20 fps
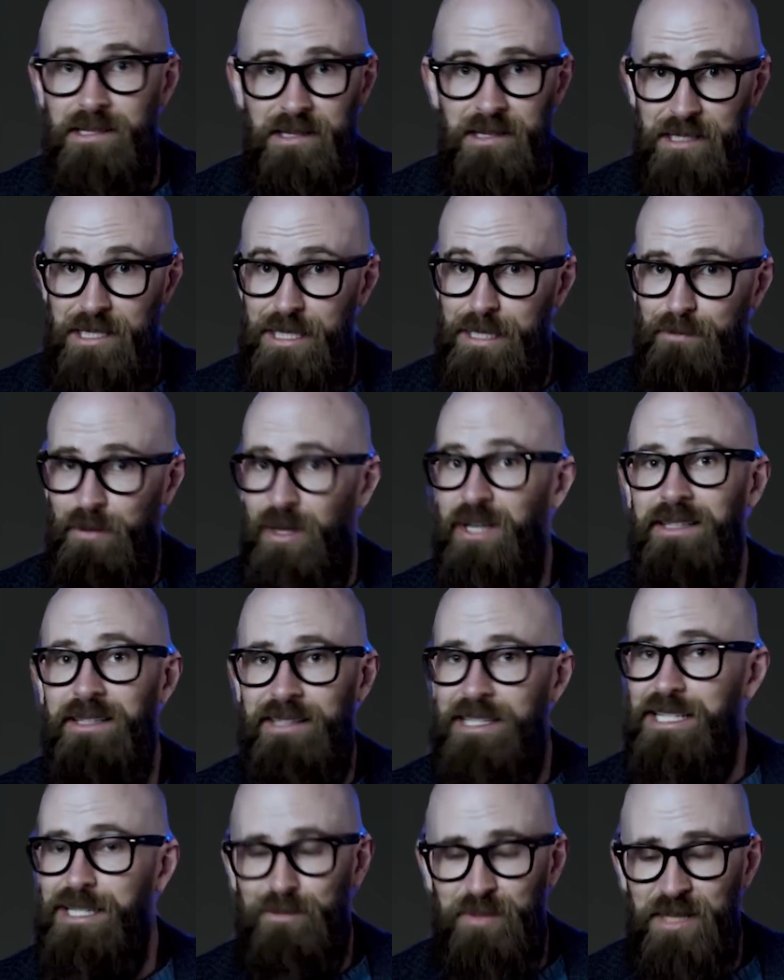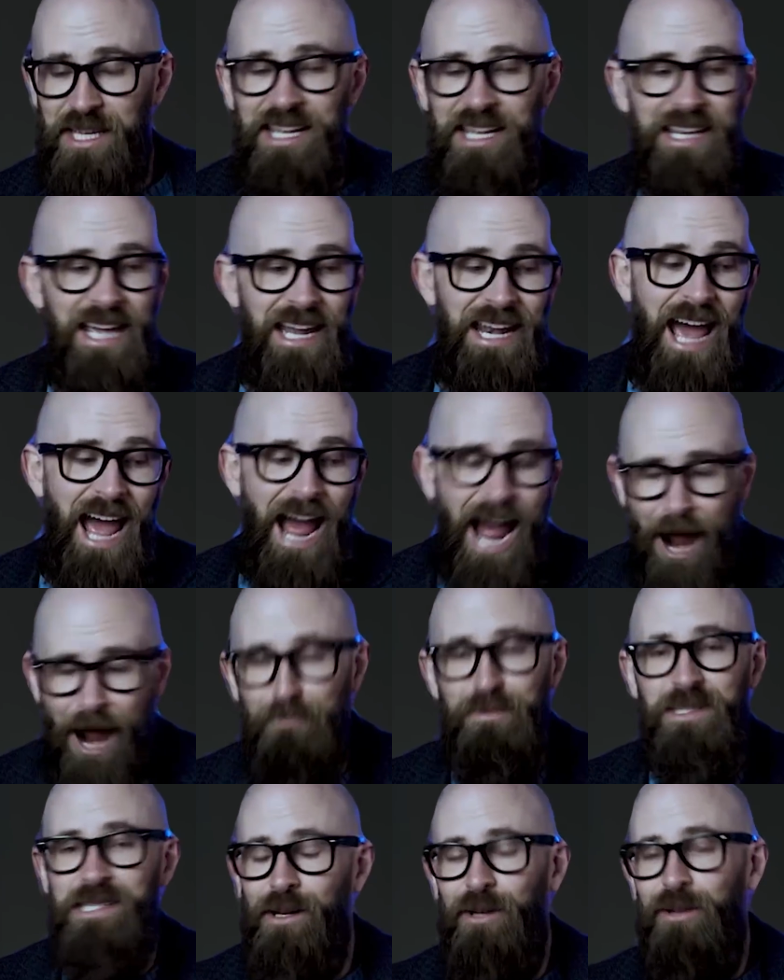despite this being an
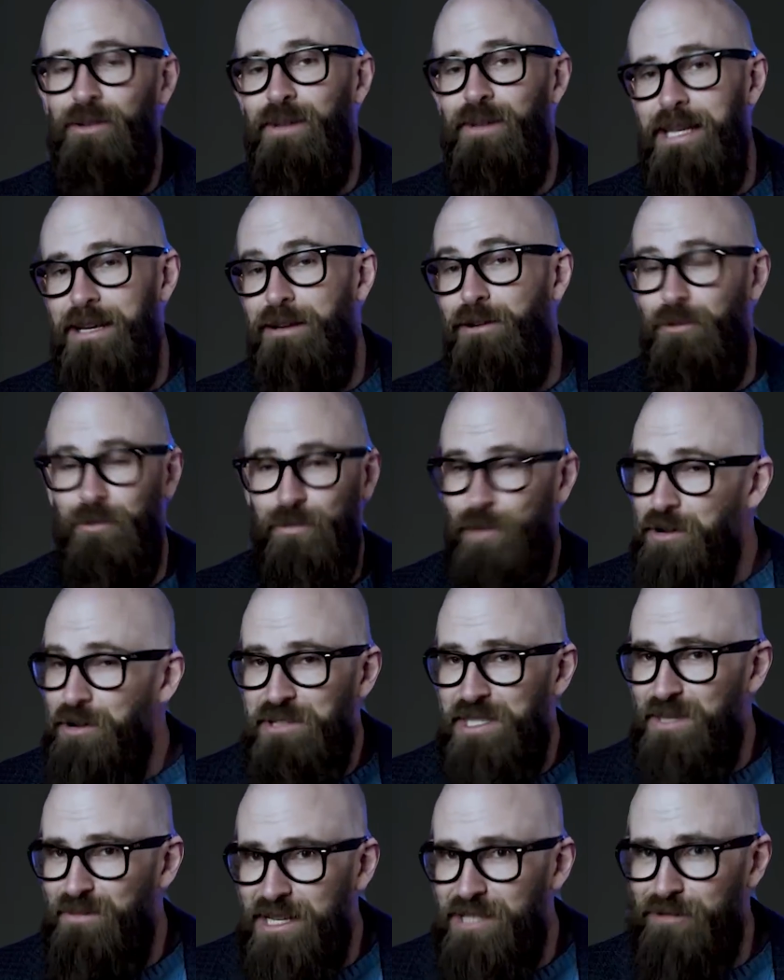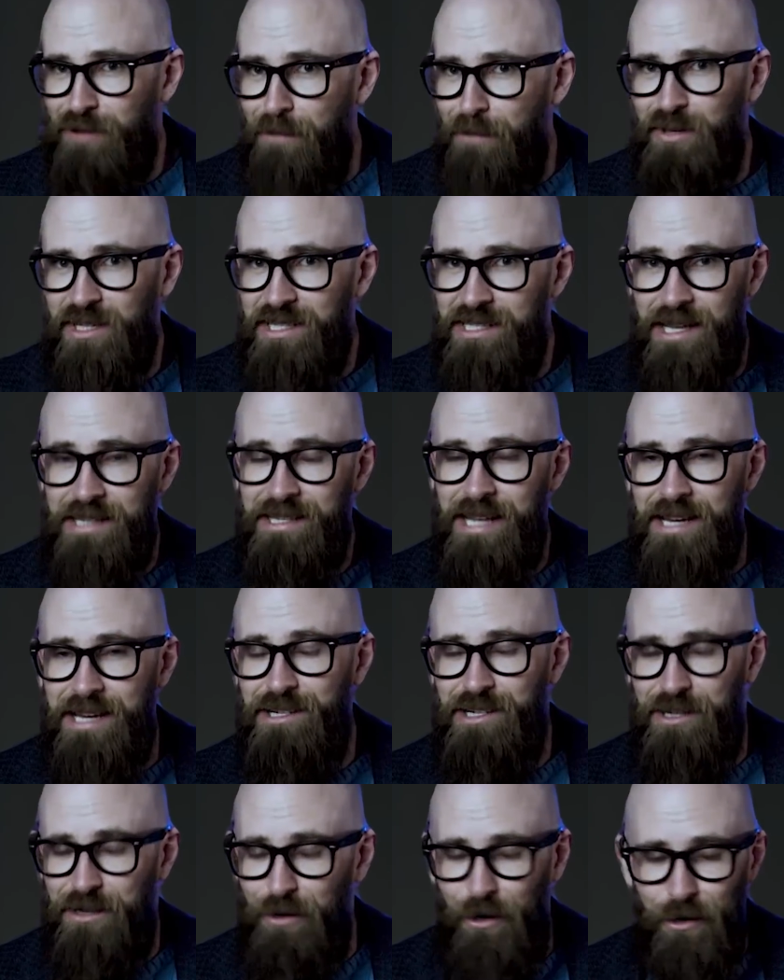absolutely gross
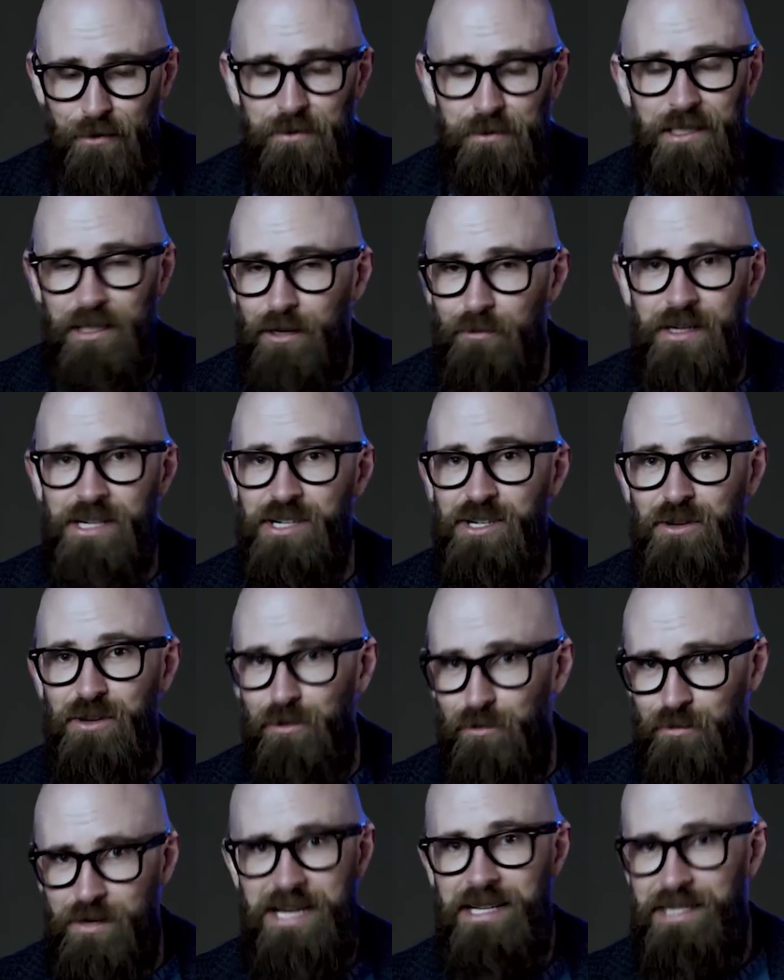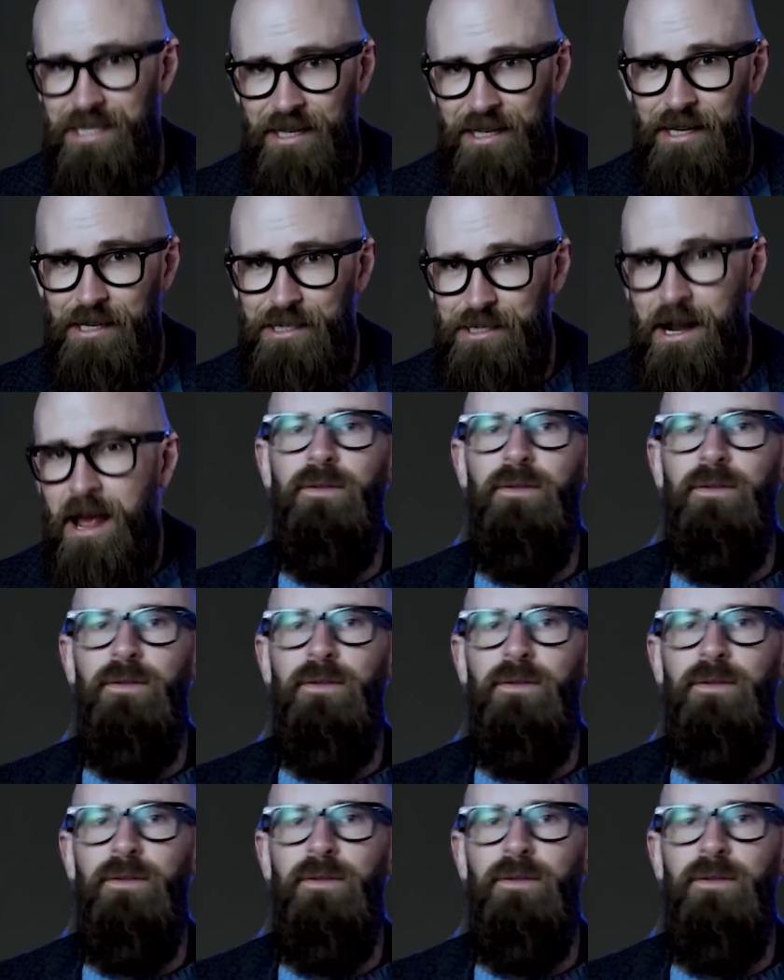misrepresentation of the original research.